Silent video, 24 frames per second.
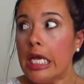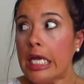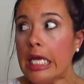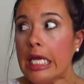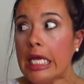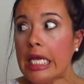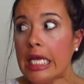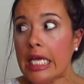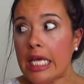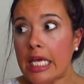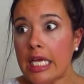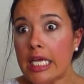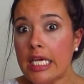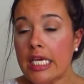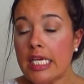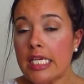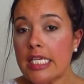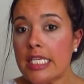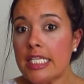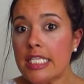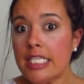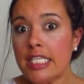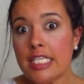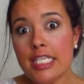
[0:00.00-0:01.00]

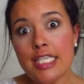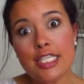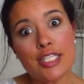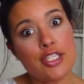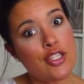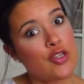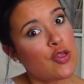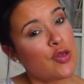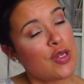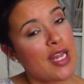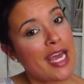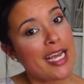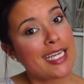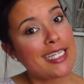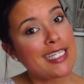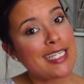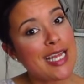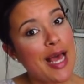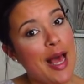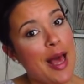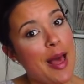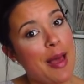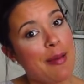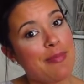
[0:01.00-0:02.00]
And until next
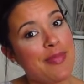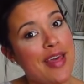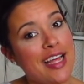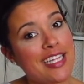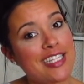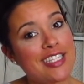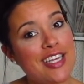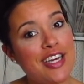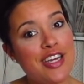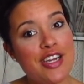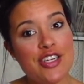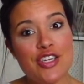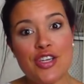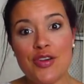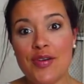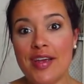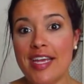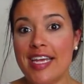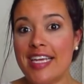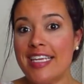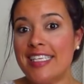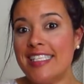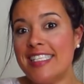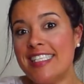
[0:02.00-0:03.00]
time, that's going to do
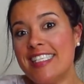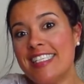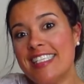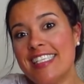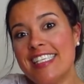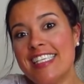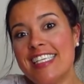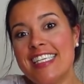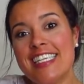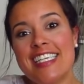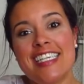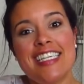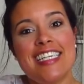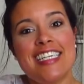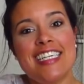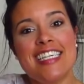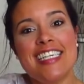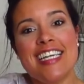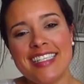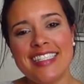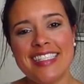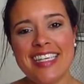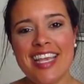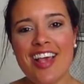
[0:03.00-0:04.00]
it.
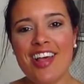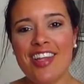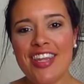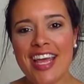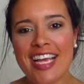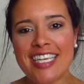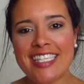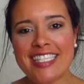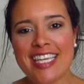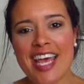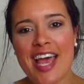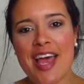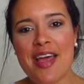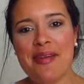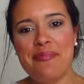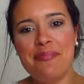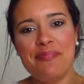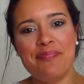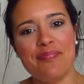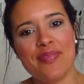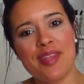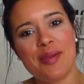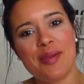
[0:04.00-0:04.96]
See y'all next time.